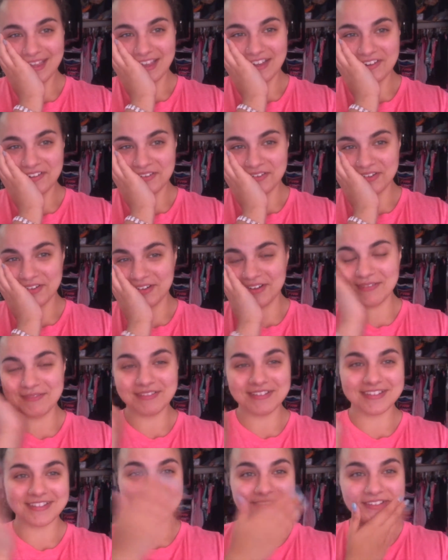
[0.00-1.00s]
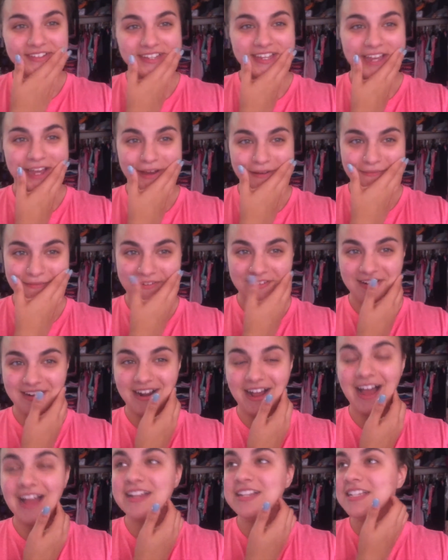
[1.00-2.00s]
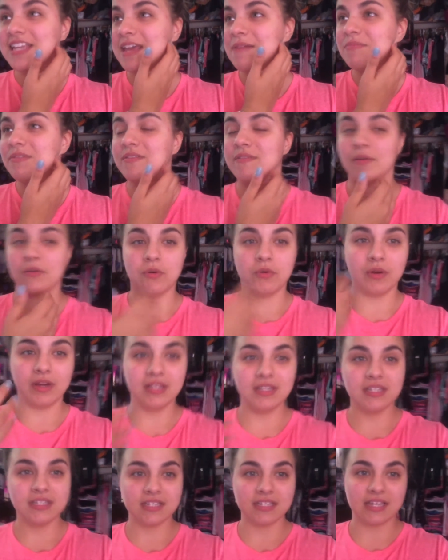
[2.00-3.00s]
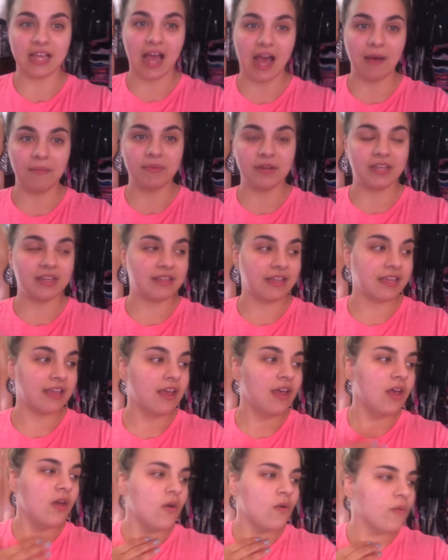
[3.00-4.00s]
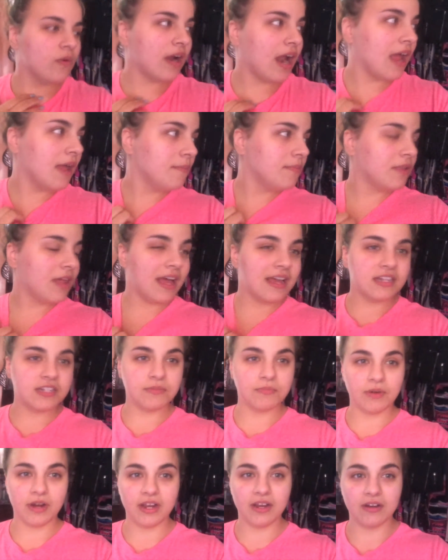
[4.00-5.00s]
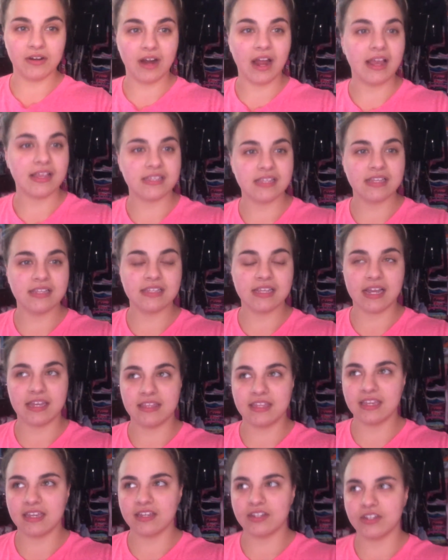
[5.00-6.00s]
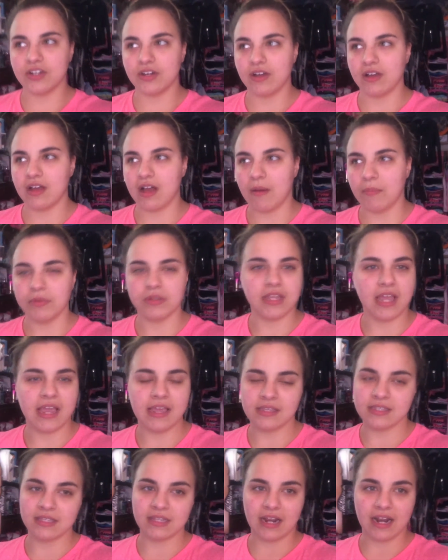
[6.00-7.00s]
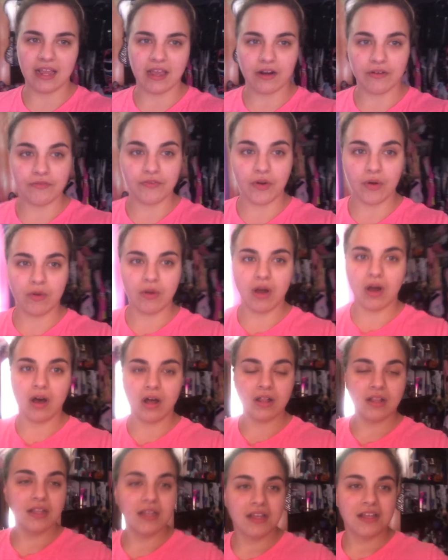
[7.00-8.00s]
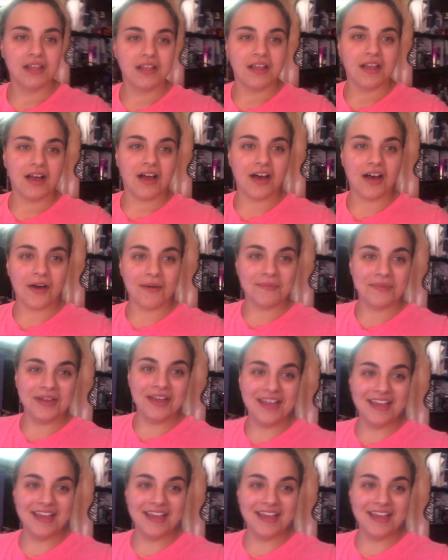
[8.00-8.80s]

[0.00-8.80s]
I don't know. I'm just really happy right now. I just can't believe how quick this is happening. Like, when I applied to Bright Horizons, I think it took a couple days and then I got a phone call um,